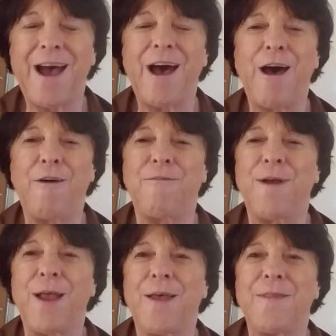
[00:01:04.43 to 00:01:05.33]
of
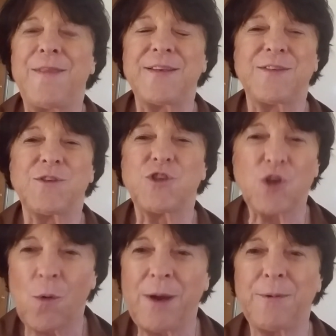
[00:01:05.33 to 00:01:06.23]
this
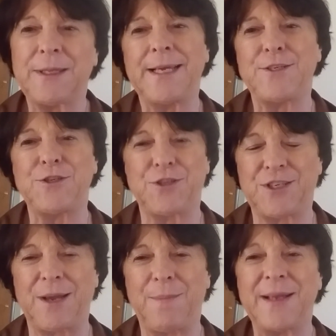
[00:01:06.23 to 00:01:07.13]
showing
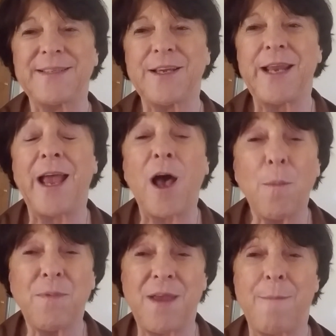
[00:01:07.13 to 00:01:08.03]
relationship, it's going to
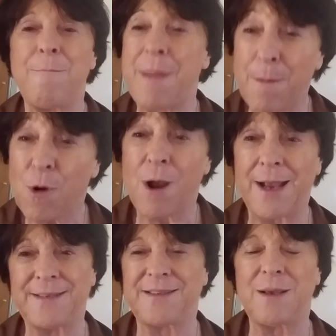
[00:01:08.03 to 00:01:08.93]
help them
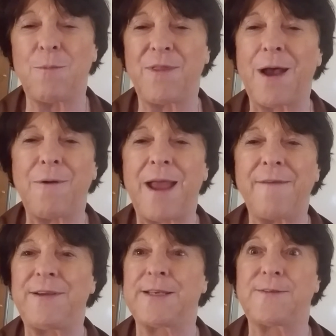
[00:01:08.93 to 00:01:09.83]
memorize them without
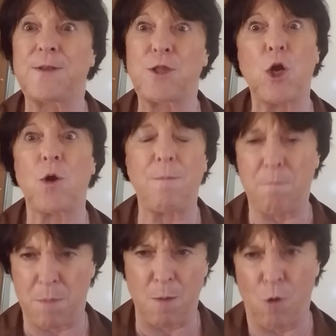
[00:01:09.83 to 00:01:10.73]
having to sit there
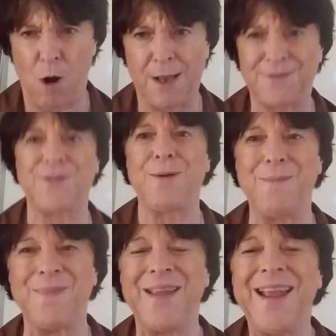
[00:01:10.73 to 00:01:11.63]
and memorize
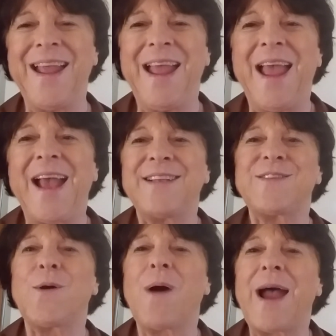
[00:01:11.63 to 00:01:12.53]
them. And
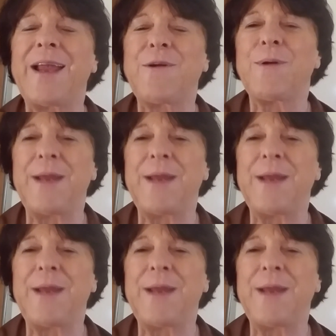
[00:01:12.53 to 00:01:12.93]
so I